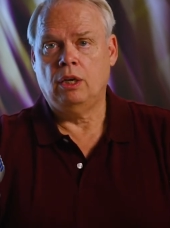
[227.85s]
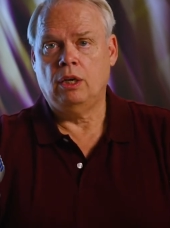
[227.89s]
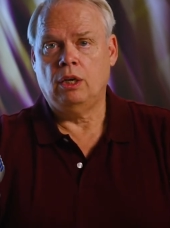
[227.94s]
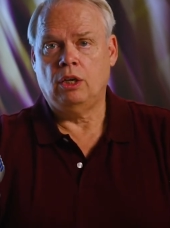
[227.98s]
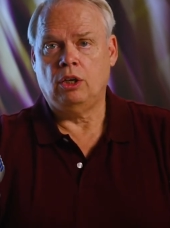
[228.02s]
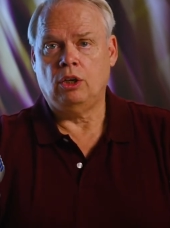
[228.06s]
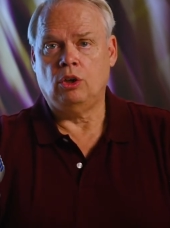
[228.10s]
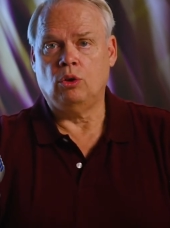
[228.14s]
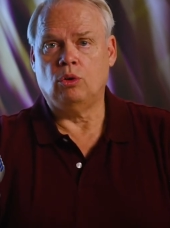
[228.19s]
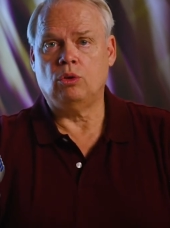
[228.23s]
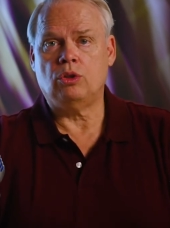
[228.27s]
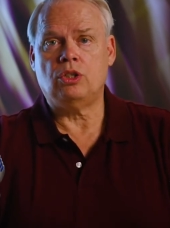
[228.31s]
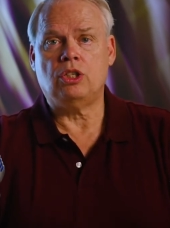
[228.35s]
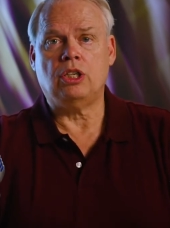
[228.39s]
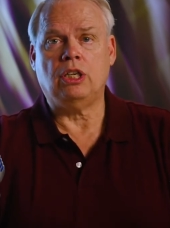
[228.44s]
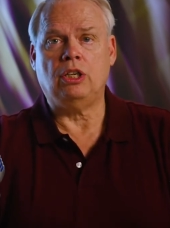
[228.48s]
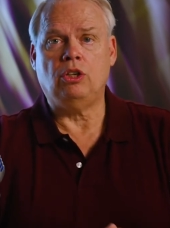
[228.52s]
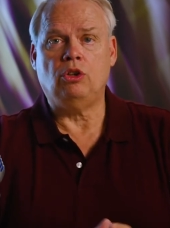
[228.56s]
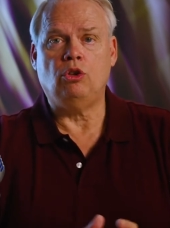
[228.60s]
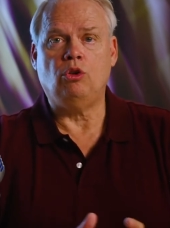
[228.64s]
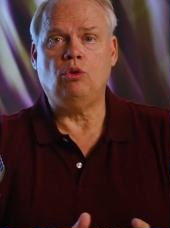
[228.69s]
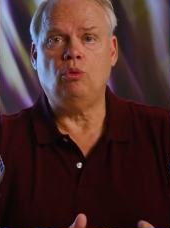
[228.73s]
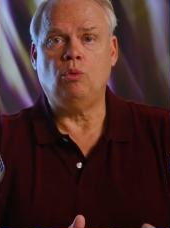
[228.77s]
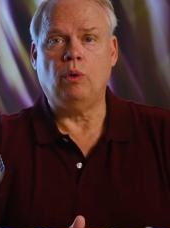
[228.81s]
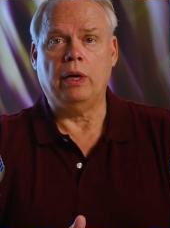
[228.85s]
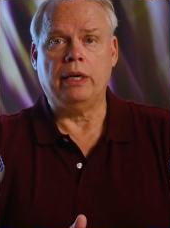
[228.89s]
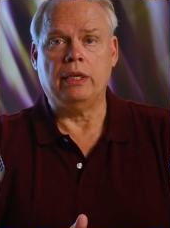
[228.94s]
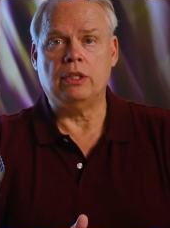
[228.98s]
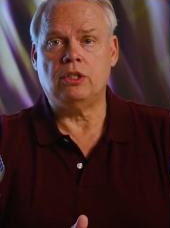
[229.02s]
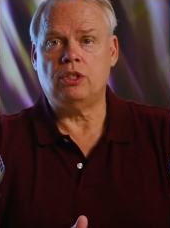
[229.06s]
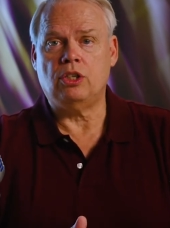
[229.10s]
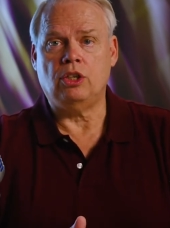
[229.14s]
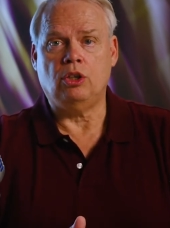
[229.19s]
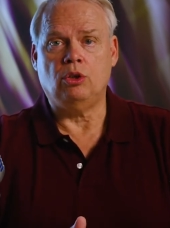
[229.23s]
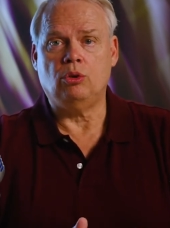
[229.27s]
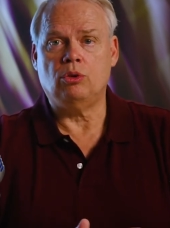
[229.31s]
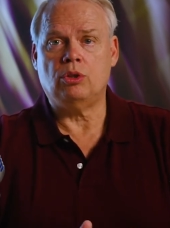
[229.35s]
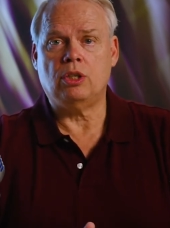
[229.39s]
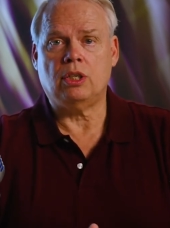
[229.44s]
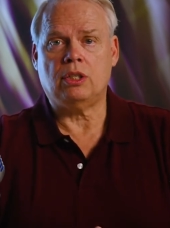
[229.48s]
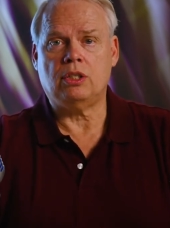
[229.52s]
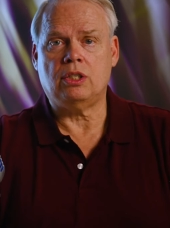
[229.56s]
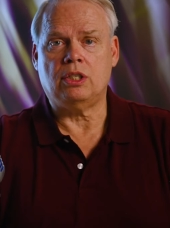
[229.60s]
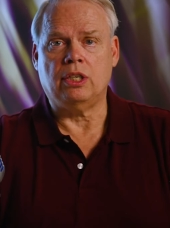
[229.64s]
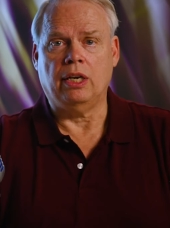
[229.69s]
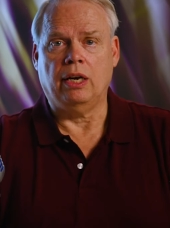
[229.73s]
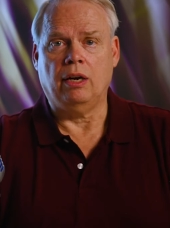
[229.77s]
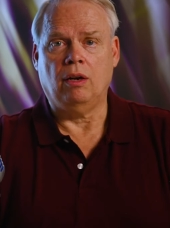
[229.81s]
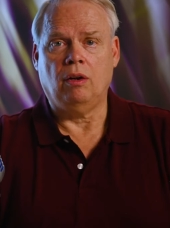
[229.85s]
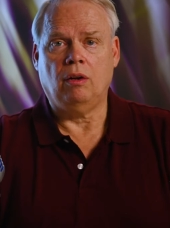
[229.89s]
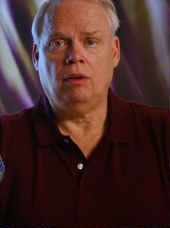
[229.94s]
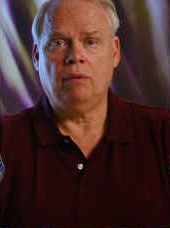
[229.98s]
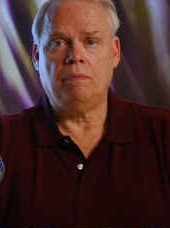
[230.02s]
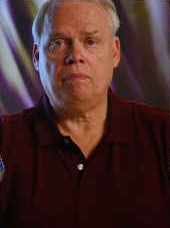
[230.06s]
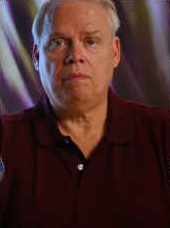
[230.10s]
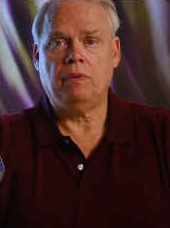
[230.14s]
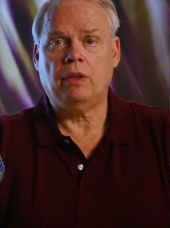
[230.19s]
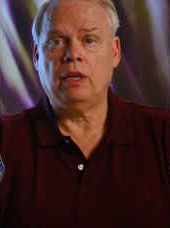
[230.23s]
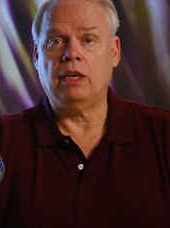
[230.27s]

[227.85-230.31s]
You'll see new ways to use Excel,